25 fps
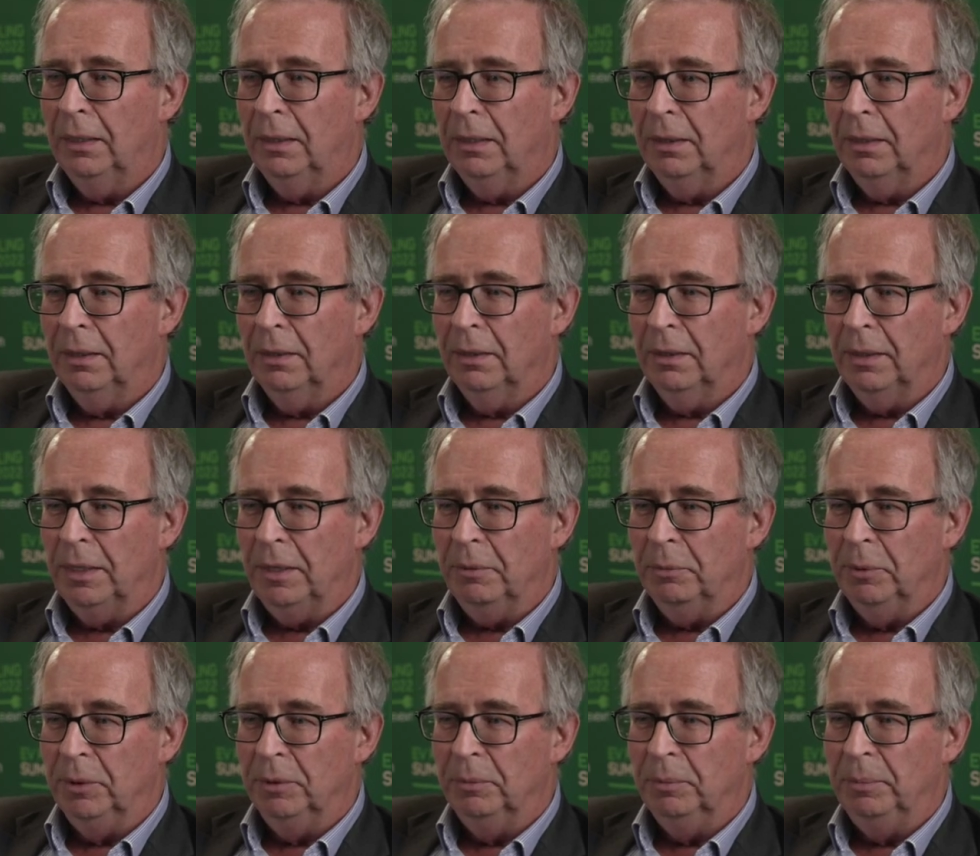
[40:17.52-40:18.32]
they
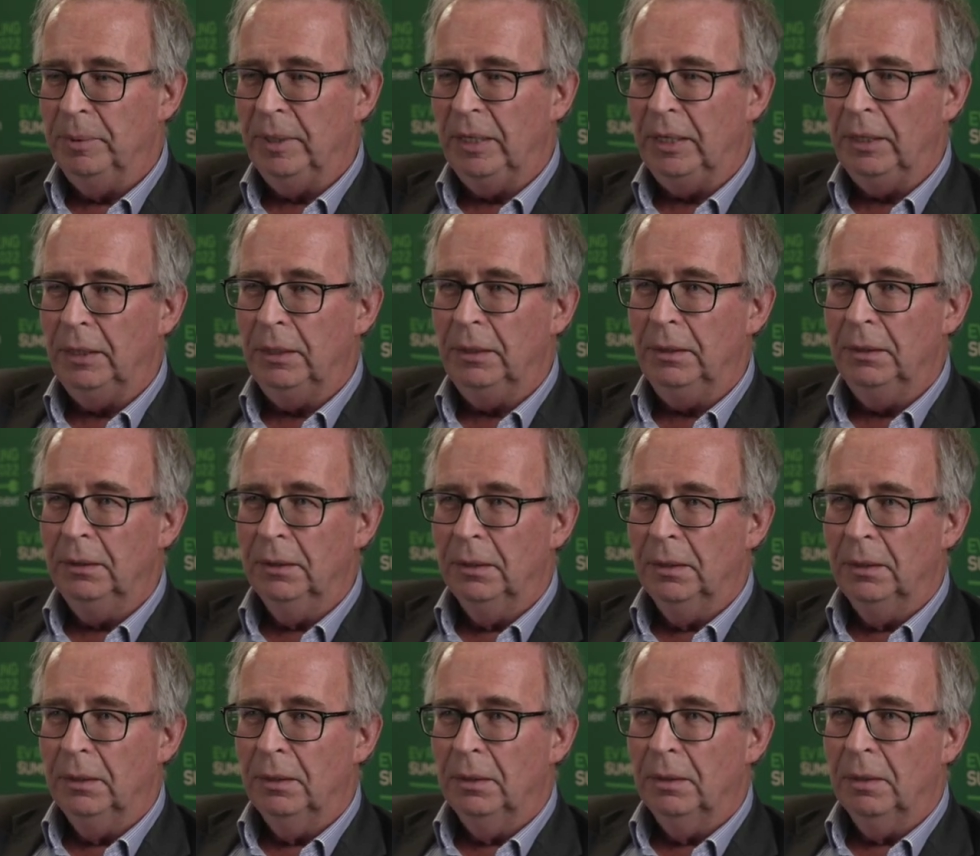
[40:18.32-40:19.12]
will be
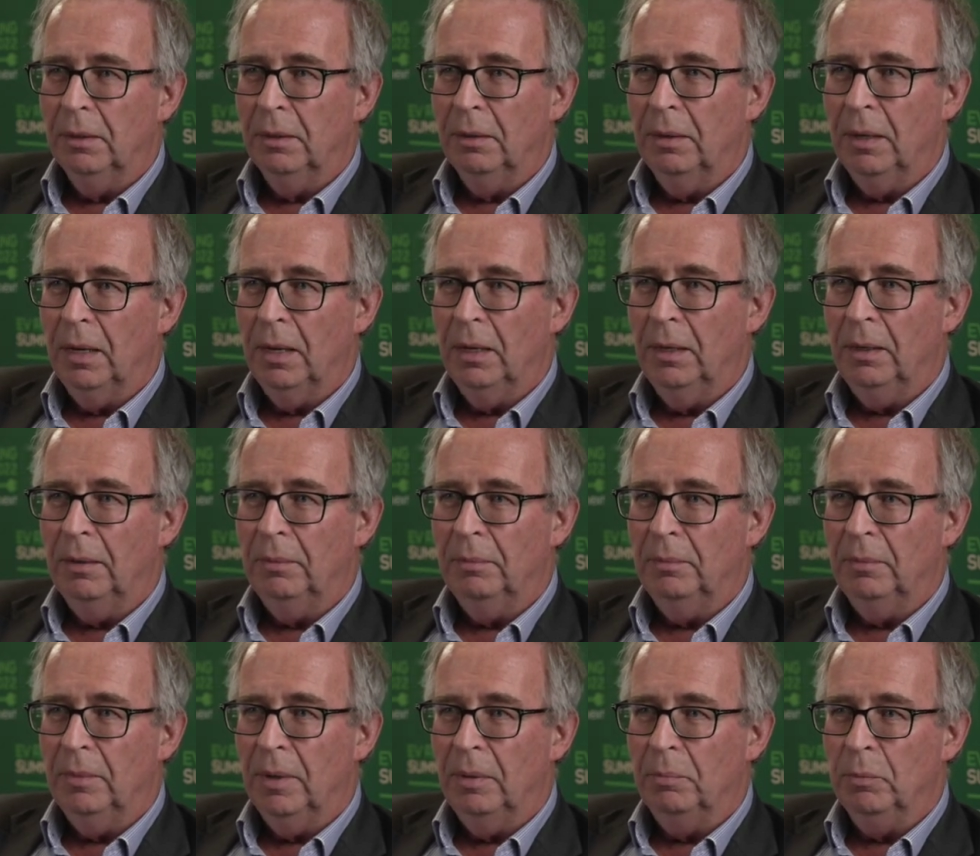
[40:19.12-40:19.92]

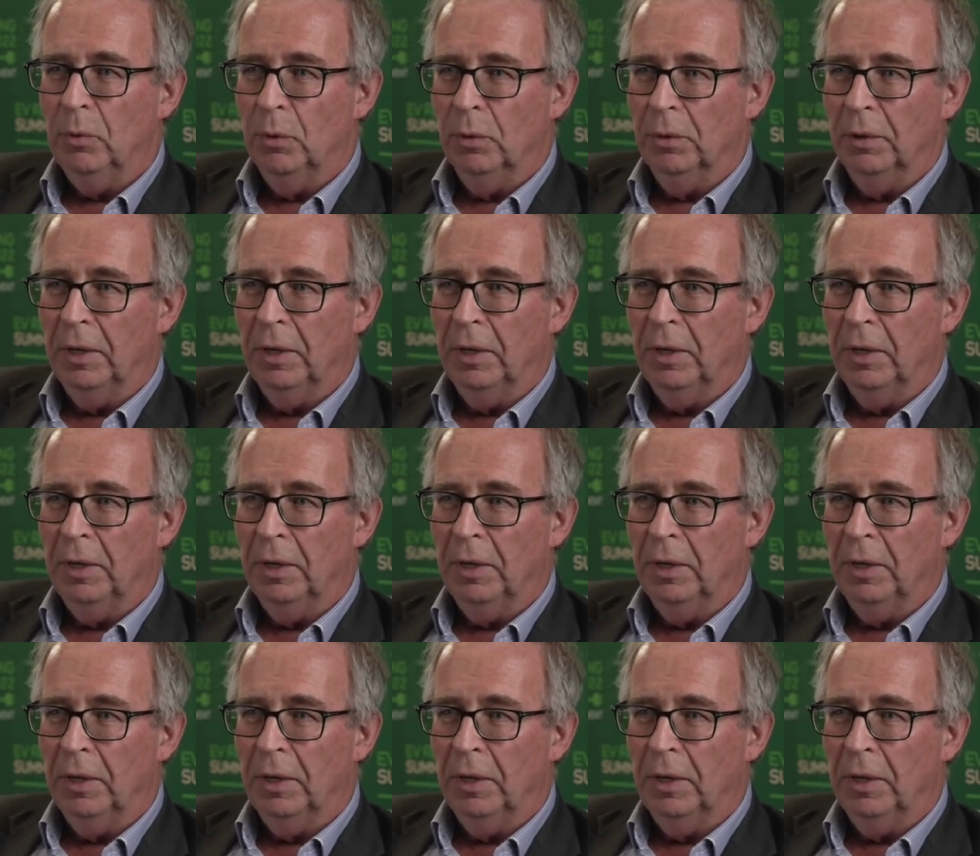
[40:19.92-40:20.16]
more